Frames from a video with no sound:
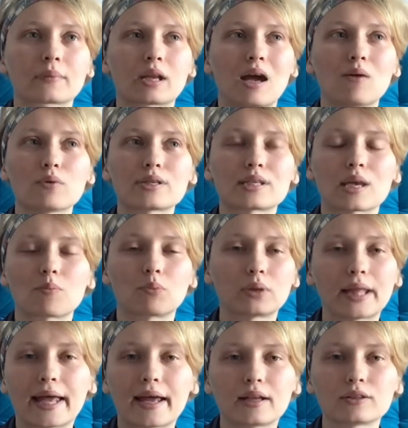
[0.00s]
I would say
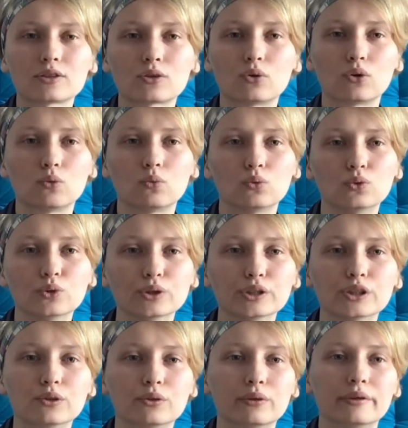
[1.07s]
plant or wood
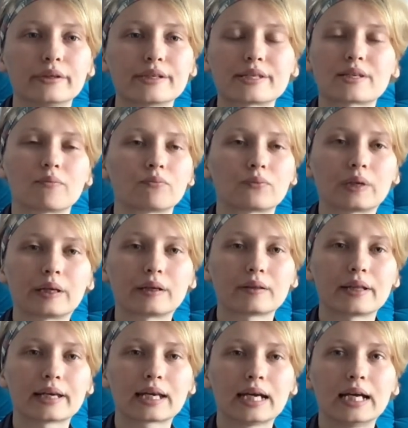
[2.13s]
or something
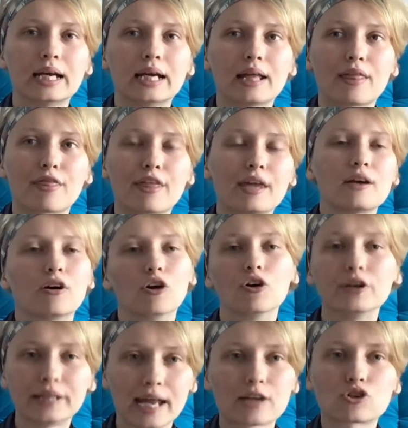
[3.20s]
like they are
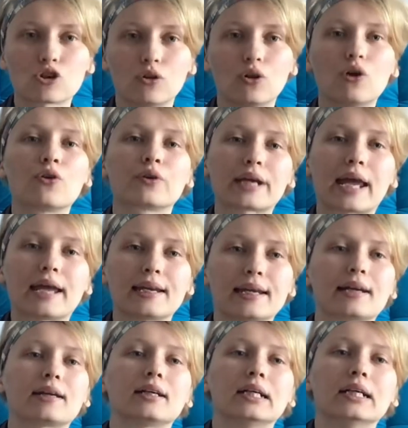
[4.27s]
natural organic
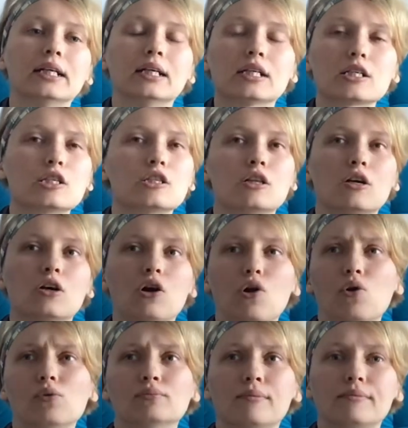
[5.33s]

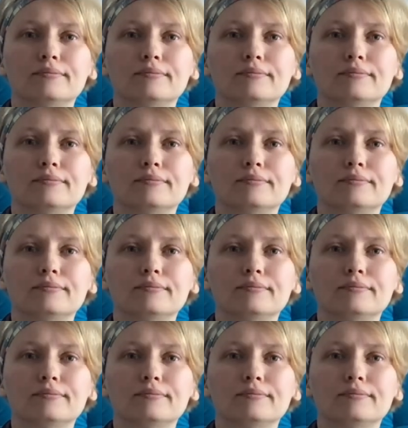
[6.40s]
so